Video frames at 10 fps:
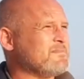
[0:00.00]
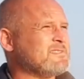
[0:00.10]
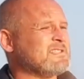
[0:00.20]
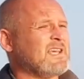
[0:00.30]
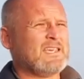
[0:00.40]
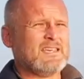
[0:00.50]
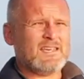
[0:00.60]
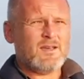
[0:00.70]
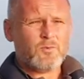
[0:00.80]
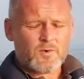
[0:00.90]
today.
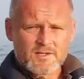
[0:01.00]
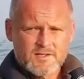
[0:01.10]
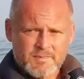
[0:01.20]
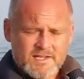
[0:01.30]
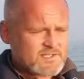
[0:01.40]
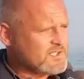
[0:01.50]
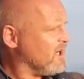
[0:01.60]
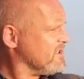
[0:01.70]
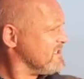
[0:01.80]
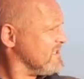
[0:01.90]
One of the biggest
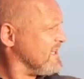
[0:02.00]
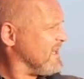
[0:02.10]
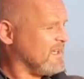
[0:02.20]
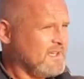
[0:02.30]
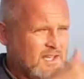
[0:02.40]
tides of the year.